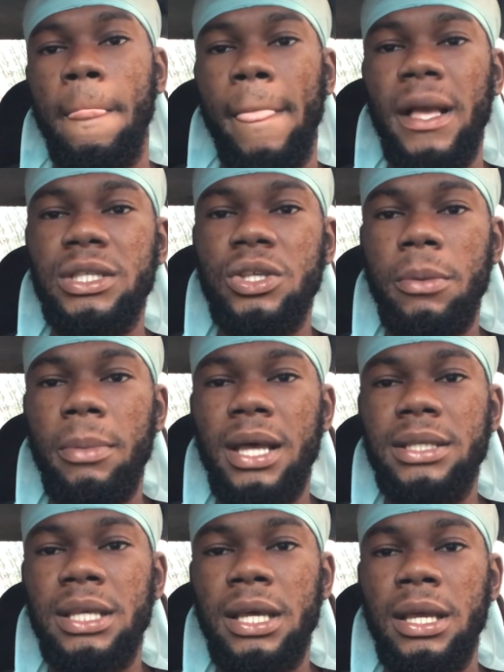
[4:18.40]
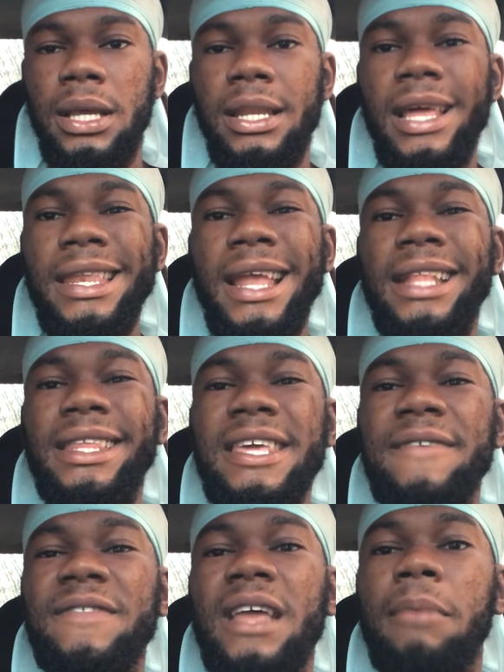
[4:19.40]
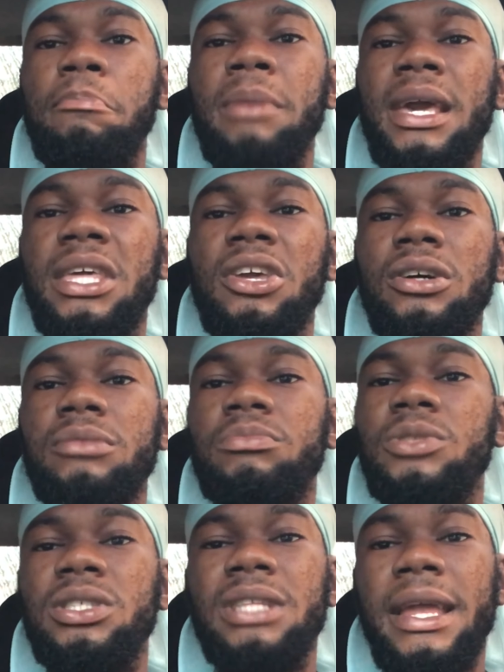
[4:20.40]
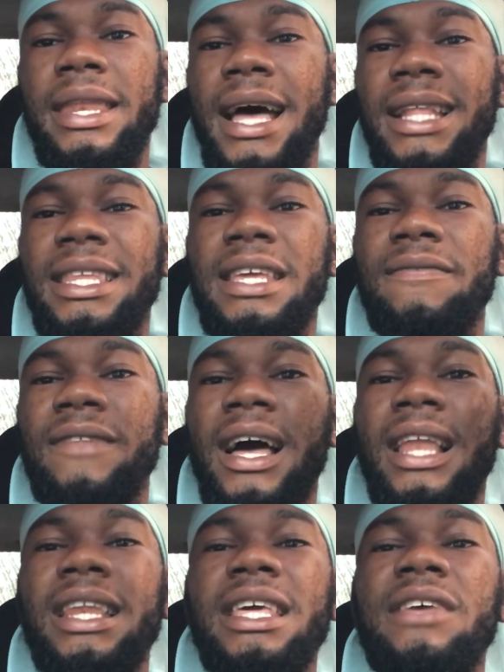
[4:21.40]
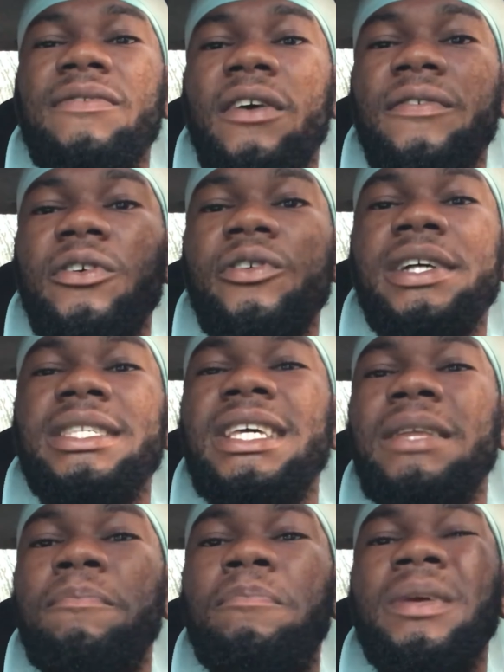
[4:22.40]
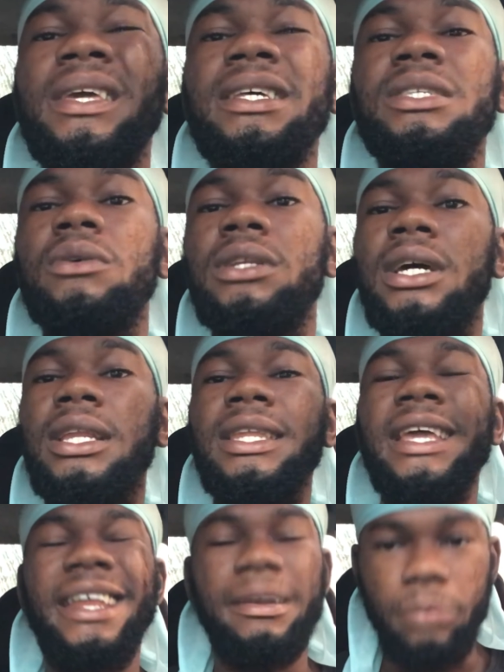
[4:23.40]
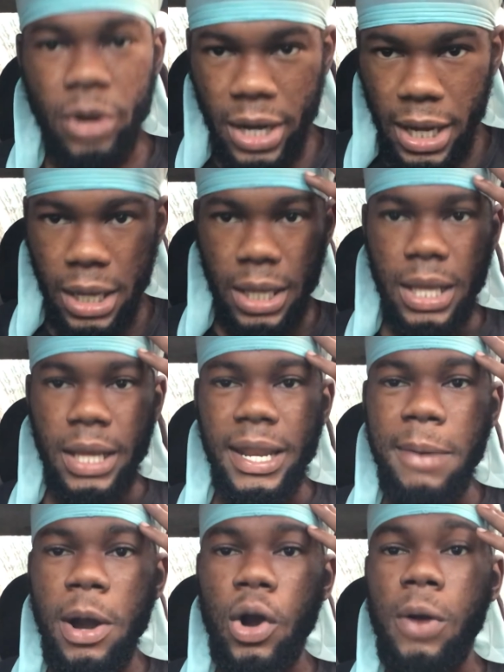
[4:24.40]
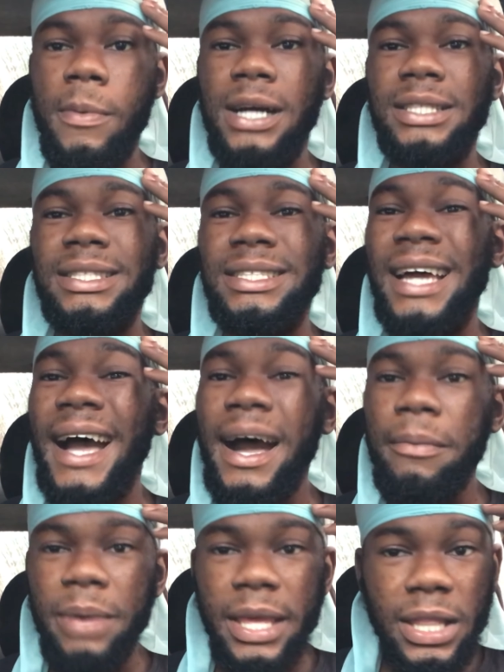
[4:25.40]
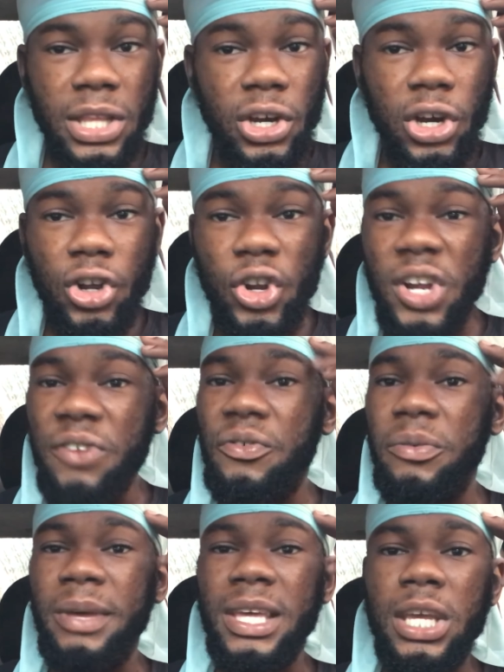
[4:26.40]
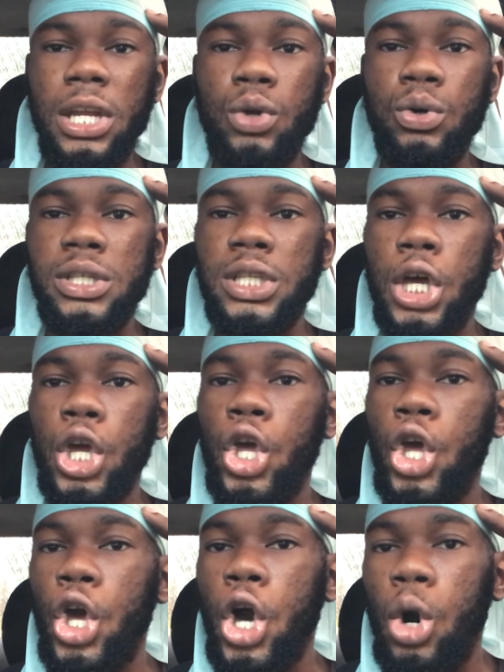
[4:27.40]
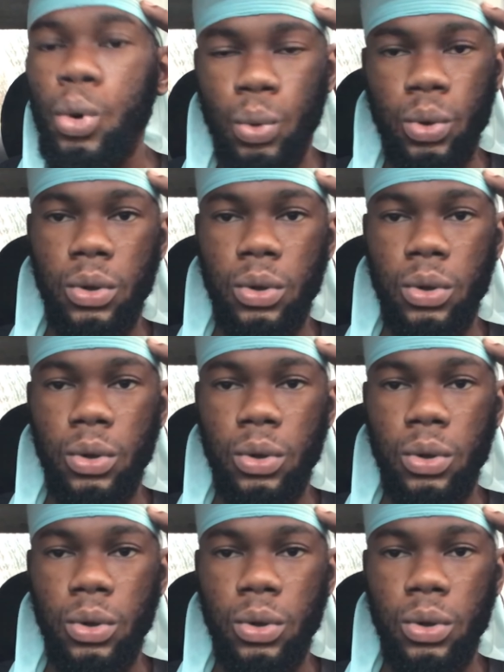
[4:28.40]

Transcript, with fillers: You see me? I say they not even I make you, they not even leave you for rest in peace when you're dead, brother. Them a come and torment your grave to make you know, say, yo,